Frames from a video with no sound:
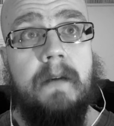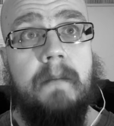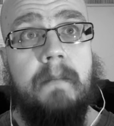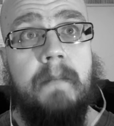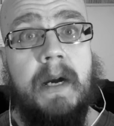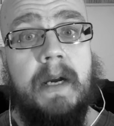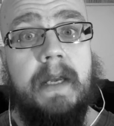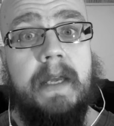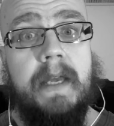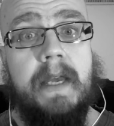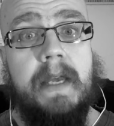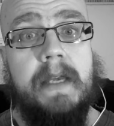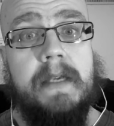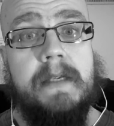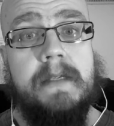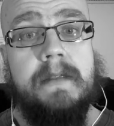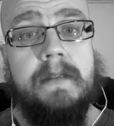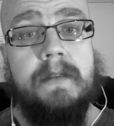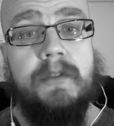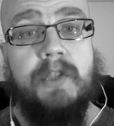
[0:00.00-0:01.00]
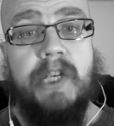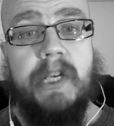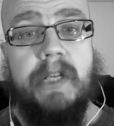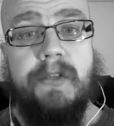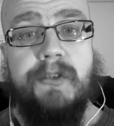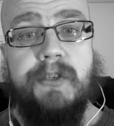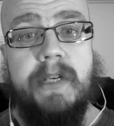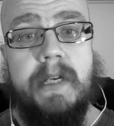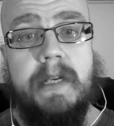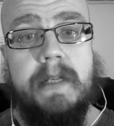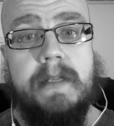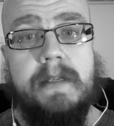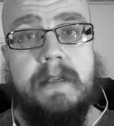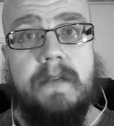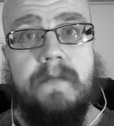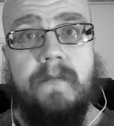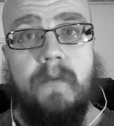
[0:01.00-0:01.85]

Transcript: monkeys cheat sheets